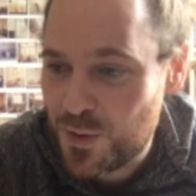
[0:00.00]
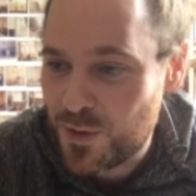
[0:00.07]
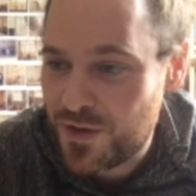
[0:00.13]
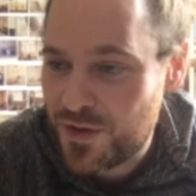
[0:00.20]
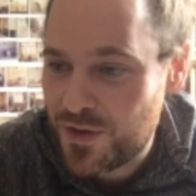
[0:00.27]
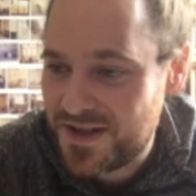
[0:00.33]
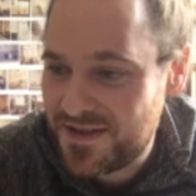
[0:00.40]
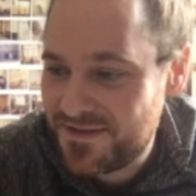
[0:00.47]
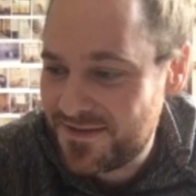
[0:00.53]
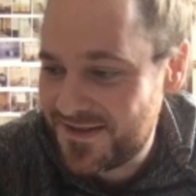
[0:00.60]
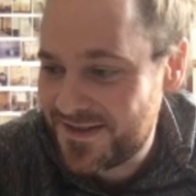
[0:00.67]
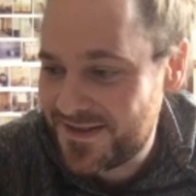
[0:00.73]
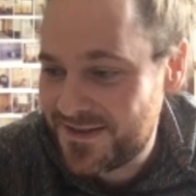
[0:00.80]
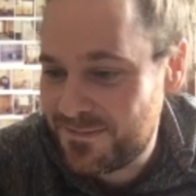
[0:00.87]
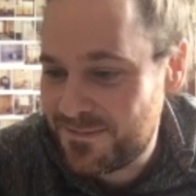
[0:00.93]
more than
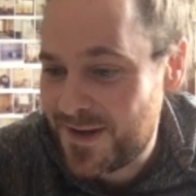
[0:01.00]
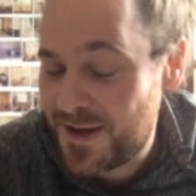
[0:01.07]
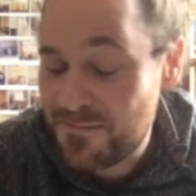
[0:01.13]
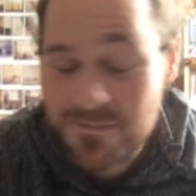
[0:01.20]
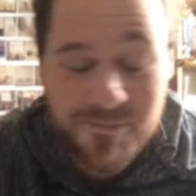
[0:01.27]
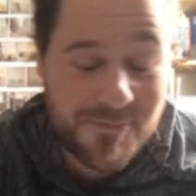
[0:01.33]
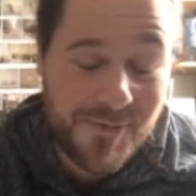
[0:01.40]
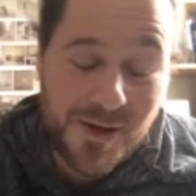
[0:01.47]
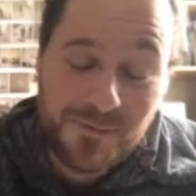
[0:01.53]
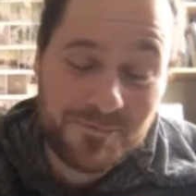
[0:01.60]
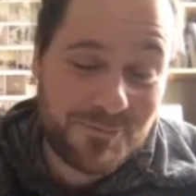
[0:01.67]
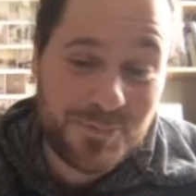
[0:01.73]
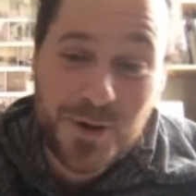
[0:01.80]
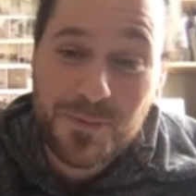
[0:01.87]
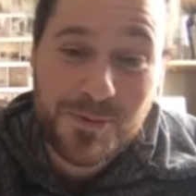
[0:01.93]

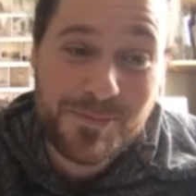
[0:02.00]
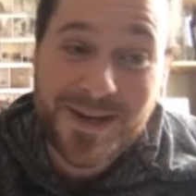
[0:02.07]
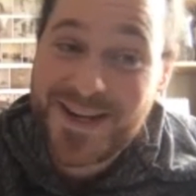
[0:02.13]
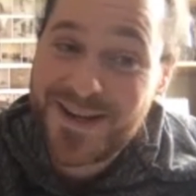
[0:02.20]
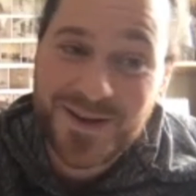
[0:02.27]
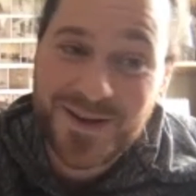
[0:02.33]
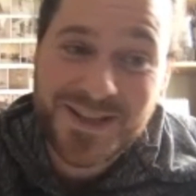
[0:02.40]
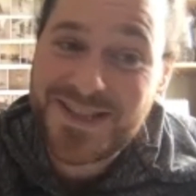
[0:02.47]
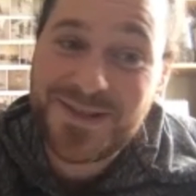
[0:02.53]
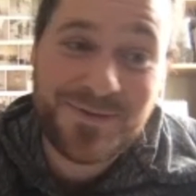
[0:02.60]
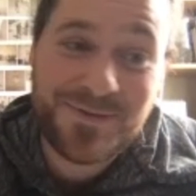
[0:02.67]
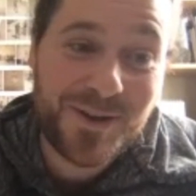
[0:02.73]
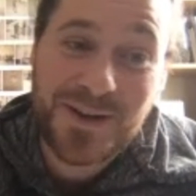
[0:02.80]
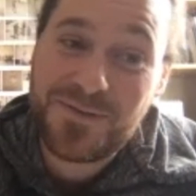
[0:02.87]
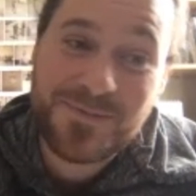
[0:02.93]
probably
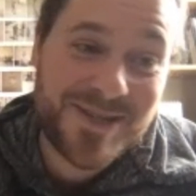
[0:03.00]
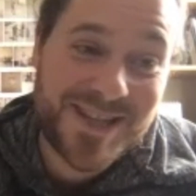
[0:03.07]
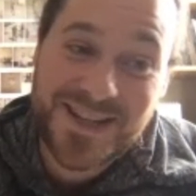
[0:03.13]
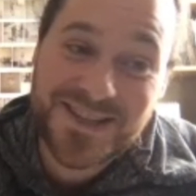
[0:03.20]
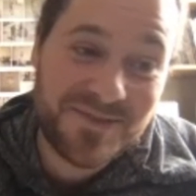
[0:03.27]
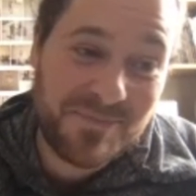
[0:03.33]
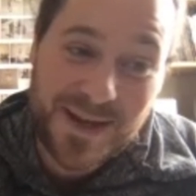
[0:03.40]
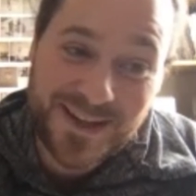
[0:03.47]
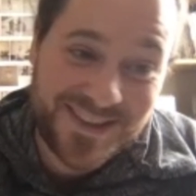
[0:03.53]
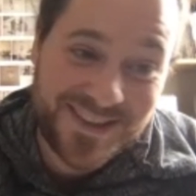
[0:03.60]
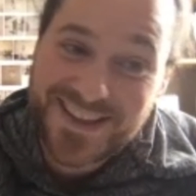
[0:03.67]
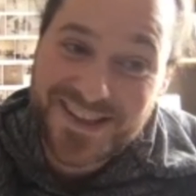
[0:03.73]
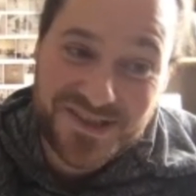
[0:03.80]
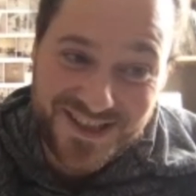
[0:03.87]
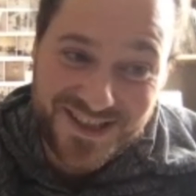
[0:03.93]
95% of
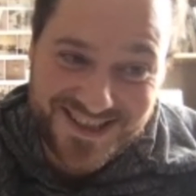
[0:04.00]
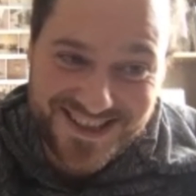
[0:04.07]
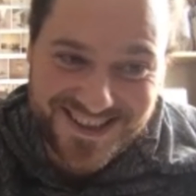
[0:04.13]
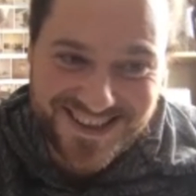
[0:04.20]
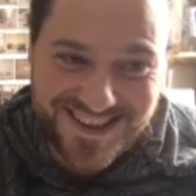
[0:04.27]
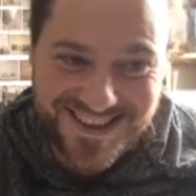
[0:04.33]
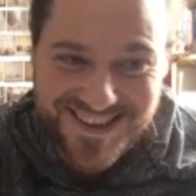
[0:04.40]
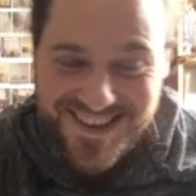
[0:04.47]
Bangladeshis.